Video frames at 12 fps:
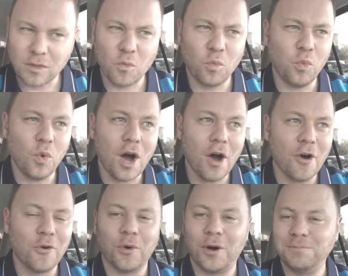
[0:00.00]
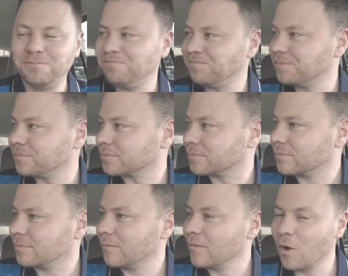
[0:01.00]
Whoa!
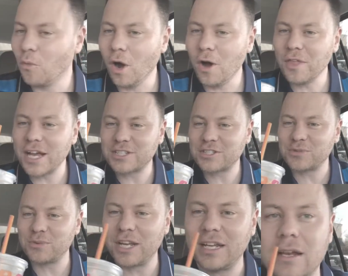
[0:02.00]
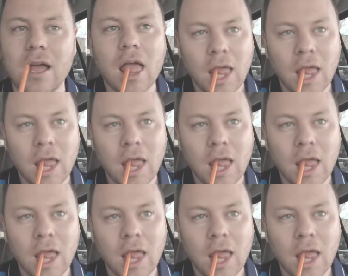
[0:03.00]
Whoa, that's sweet.